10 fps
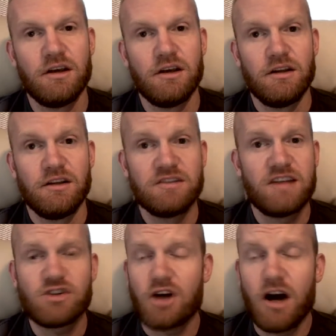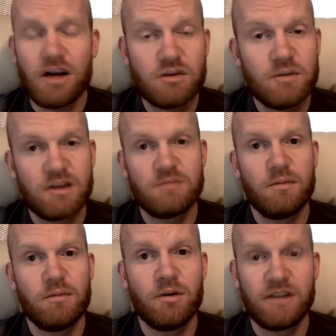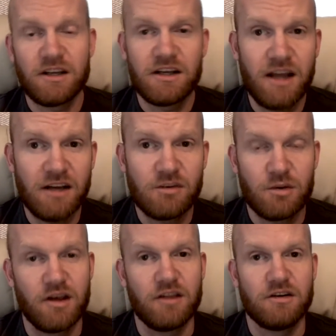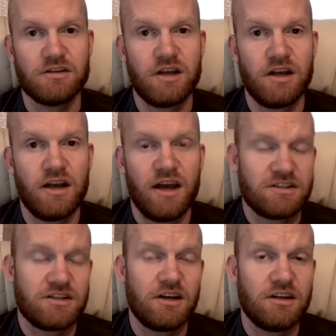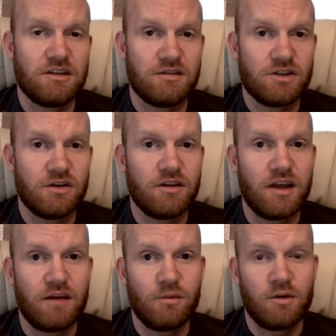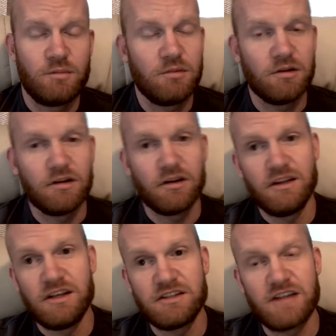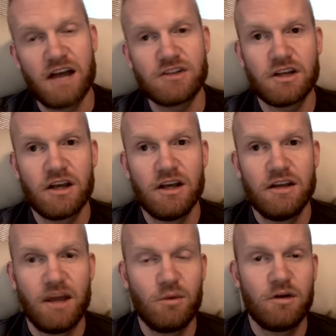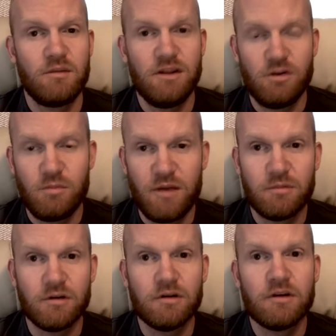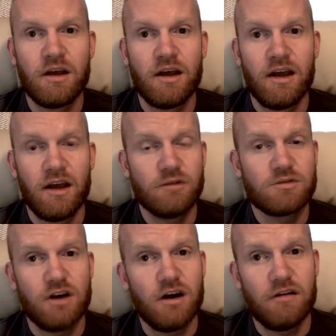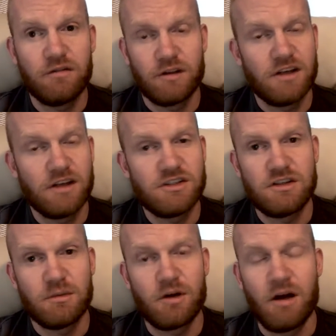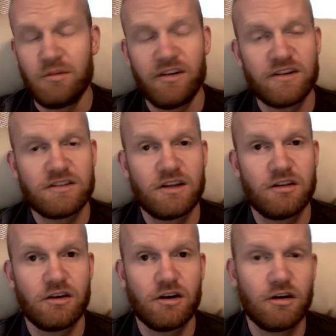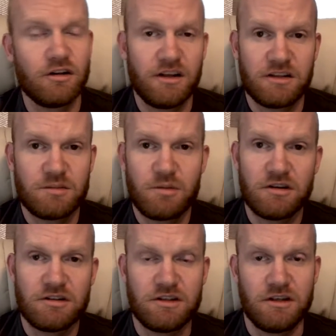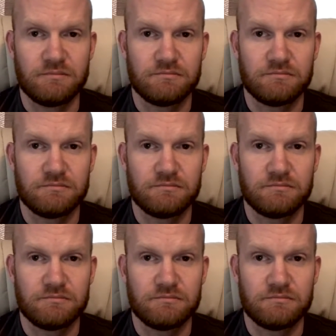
Nostalgia also makes people want to connect with others, as studies have shown that when people are nostalgic, they want to meet new people and resolve relationship conflicts that they're currently experiencing.